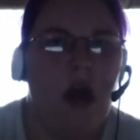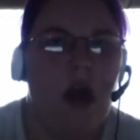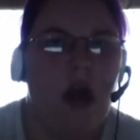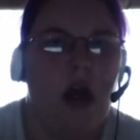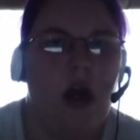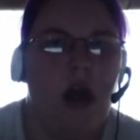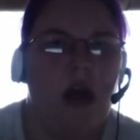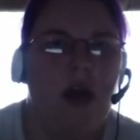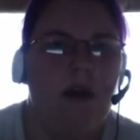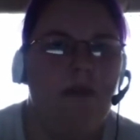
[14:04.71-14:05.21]

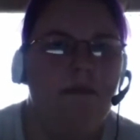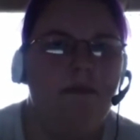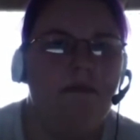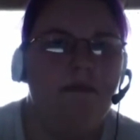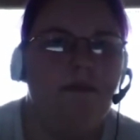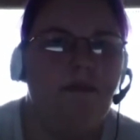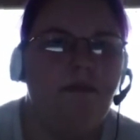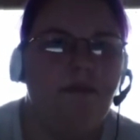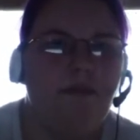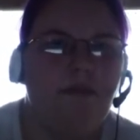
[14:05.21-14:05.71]
Um,
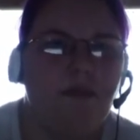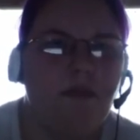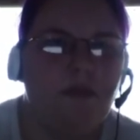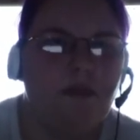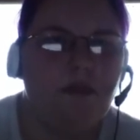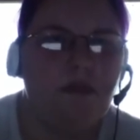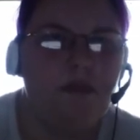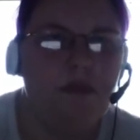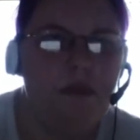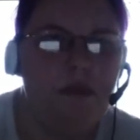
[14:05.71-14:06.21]

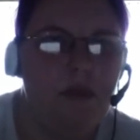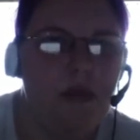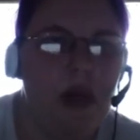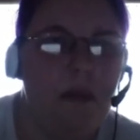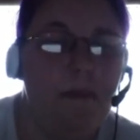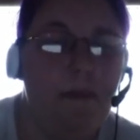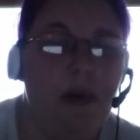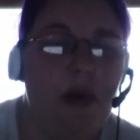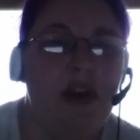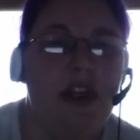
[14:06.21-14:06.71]

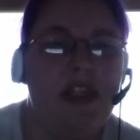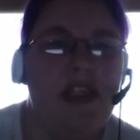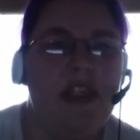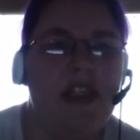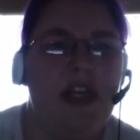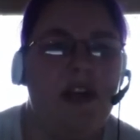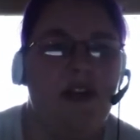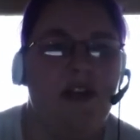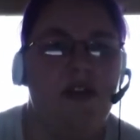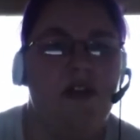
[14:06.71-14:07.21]
Bernie
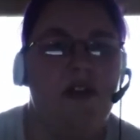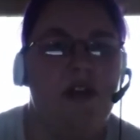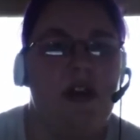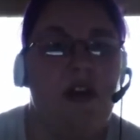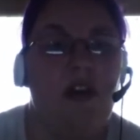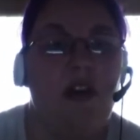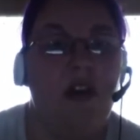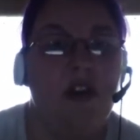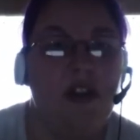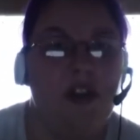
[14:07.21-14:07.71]
Sanders
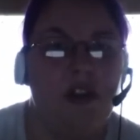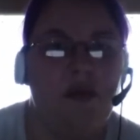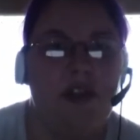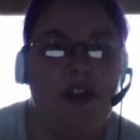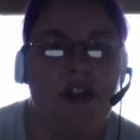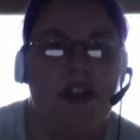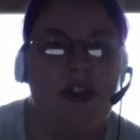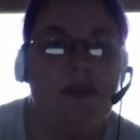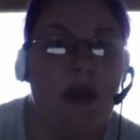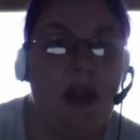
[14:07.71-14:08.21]
also
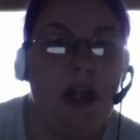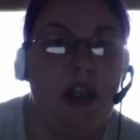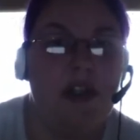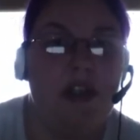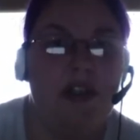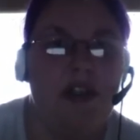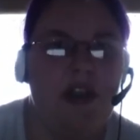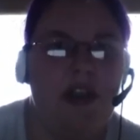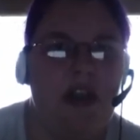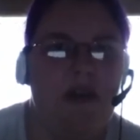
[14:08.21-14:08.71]
was a
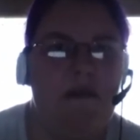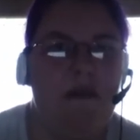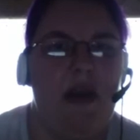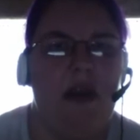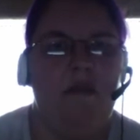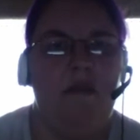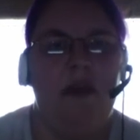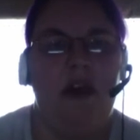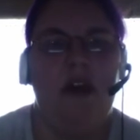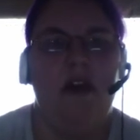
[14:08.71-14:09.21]
sponsor of the
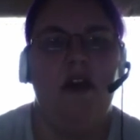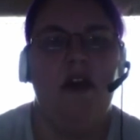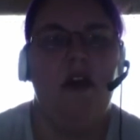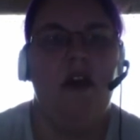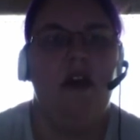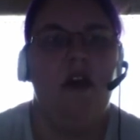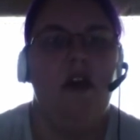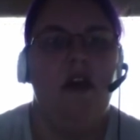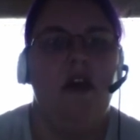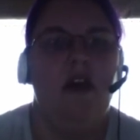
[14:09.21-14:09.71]
amendment
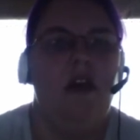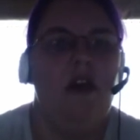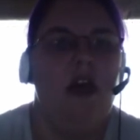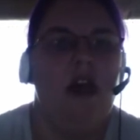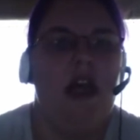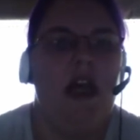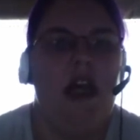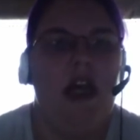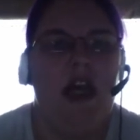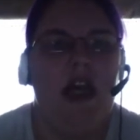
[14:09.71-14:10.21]

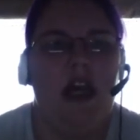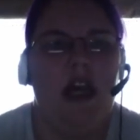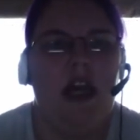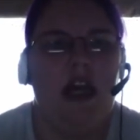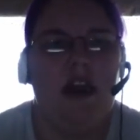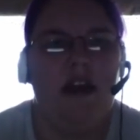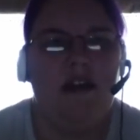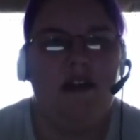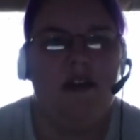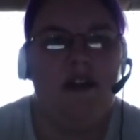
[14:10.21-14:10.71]

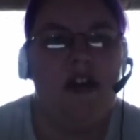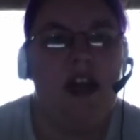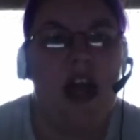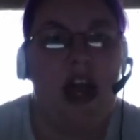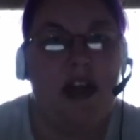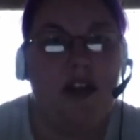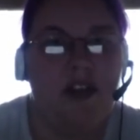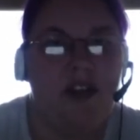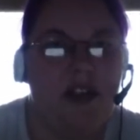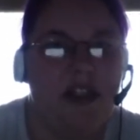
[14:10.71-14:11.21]
and
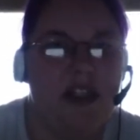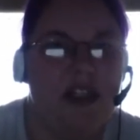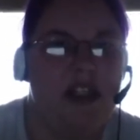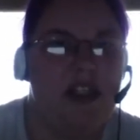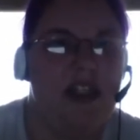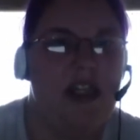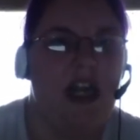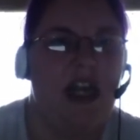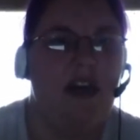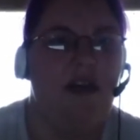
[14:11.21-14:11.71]
actually
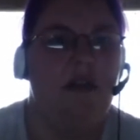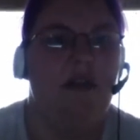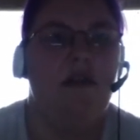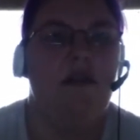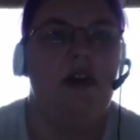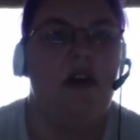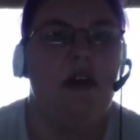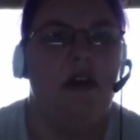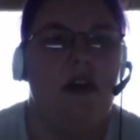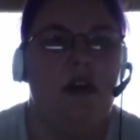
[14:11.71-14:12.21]

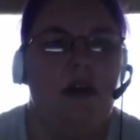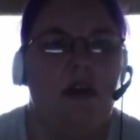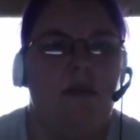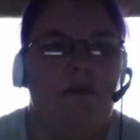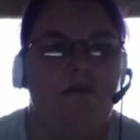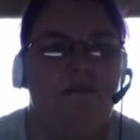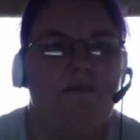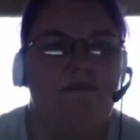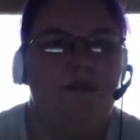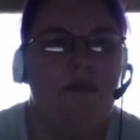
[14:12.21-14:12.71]
stated,
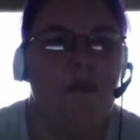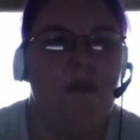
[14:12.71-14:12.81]
Um,